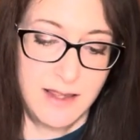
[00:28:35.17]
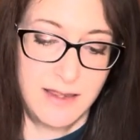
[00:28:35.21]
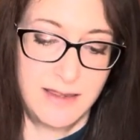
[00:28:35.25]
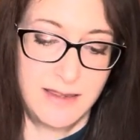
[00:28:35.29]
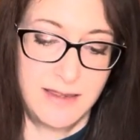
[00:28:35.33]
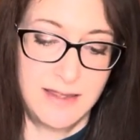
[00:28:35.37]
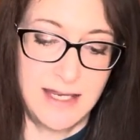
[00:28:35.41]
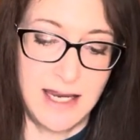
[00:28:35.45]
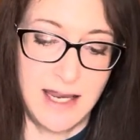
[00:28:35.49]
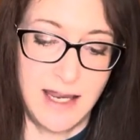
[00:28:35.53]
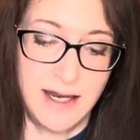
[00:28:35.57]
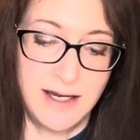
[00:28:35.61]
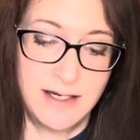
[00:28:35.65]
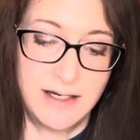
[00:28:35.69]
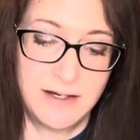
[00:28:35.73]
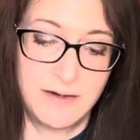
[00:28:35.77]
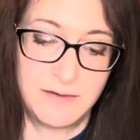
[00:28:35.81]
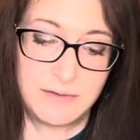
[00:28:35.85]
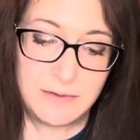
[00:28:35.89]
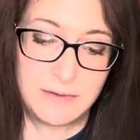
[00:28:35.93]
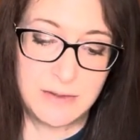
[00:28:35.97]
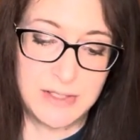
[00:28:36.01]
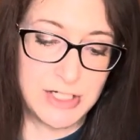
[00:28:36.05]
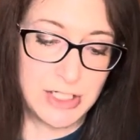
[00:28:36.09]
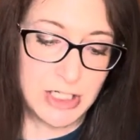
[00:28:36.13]
the end of
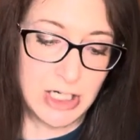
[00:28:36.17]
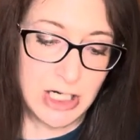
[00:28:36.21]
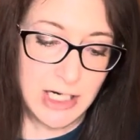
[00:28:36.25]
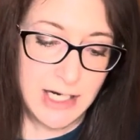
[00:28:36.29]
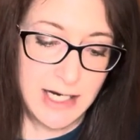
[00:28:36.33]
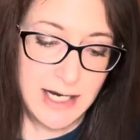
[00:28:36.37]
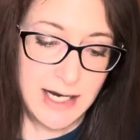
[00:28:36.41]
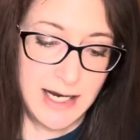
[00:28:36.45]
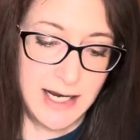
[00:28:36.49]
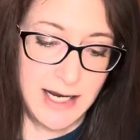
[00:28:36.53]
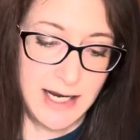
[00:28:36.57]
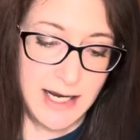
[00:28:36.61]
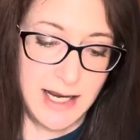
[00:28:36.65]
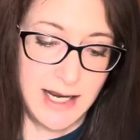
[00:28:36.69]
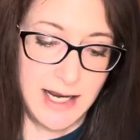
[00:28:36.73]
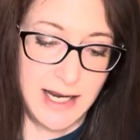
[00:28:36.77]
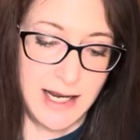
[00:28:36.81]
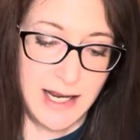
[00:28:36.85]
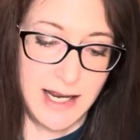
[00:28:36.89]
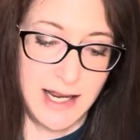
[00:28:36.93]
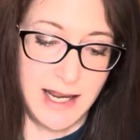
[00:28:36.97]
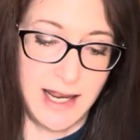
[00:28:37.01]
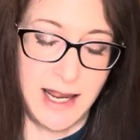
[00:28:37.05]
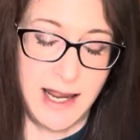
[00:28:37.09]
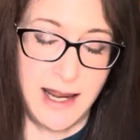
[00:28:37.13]
winter.
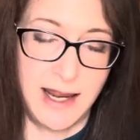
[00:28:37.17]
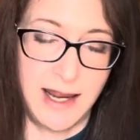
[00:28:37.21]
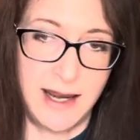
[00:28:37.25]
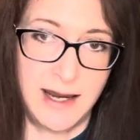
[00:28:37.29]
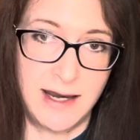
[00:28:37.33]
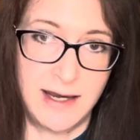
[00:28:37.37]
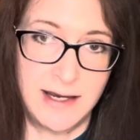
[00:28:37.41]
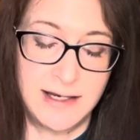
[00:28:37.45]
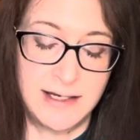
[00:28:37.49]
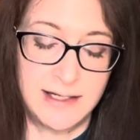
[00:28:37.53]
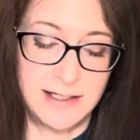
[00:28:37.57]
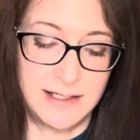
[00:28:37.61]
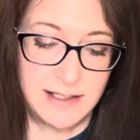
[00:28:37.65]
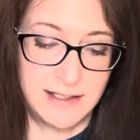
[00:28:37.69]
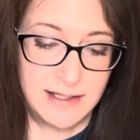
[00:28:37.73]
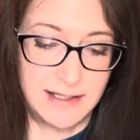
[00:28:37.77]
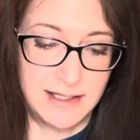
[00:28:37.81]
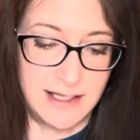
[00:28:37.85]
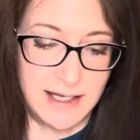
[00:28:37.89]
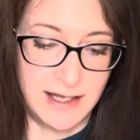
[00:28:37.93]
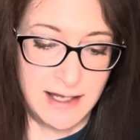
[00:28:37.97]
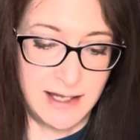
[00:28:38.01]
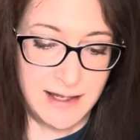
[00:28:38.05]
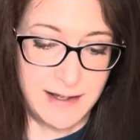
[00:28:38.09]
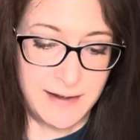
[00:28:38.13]
And
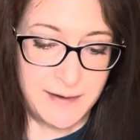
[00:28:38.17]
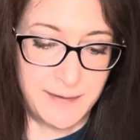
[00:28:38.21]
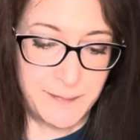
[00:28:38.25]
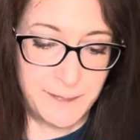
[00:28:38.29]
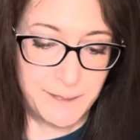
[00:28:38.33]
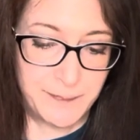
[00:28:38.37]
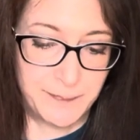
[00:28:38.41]
they're